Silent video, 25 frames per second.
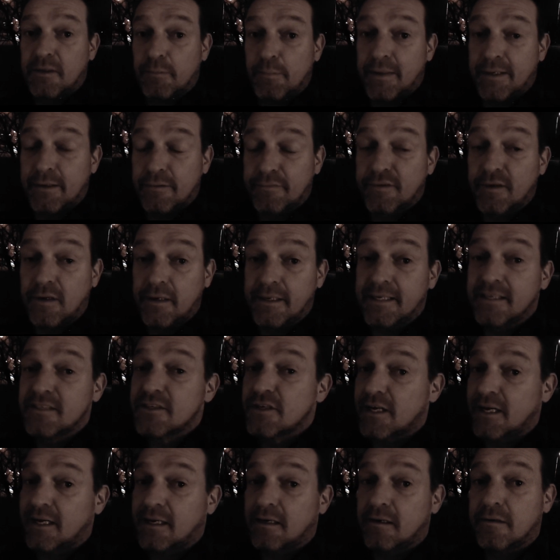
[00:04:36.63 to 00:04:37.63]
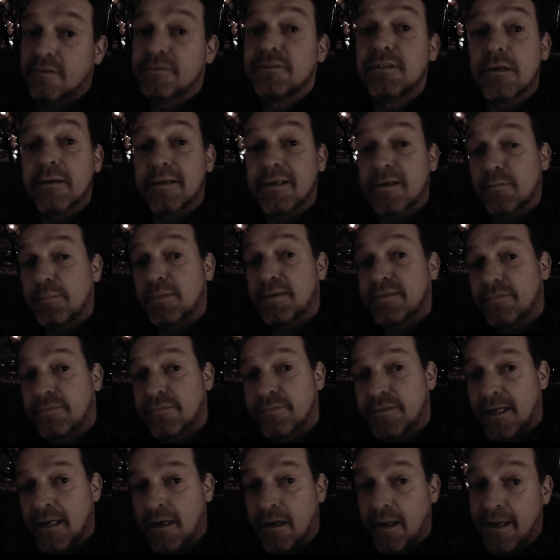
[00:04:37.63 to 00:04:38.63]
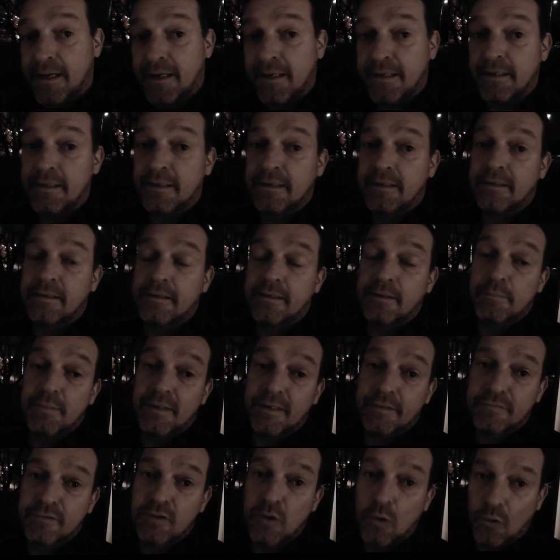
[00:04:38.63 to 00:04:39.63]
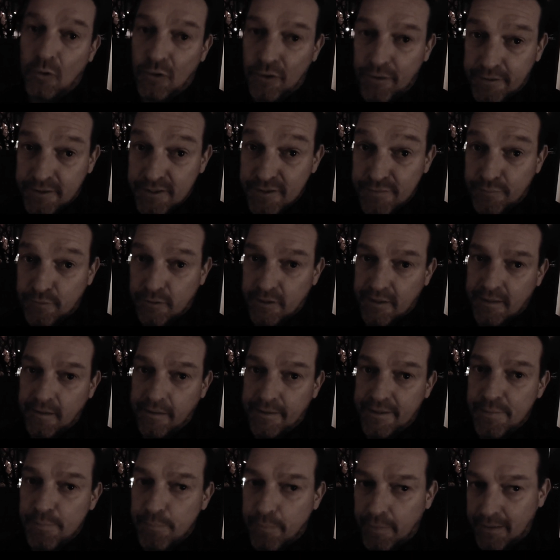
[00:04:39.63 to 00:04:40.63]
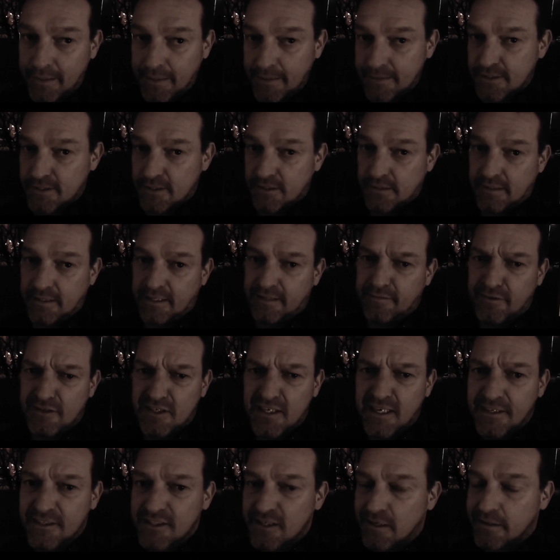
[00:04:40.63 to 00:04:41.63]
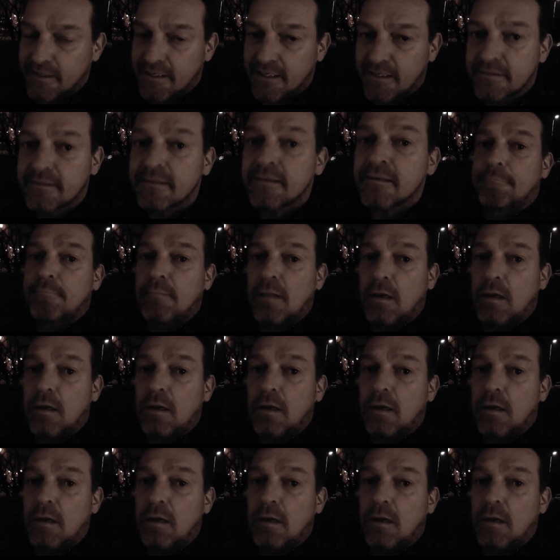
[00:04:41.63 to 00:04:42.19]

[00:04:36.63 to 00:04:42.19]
A bit of clean sound, a little bit of delay, a bit of chorus for the clean parts, and that was actually it.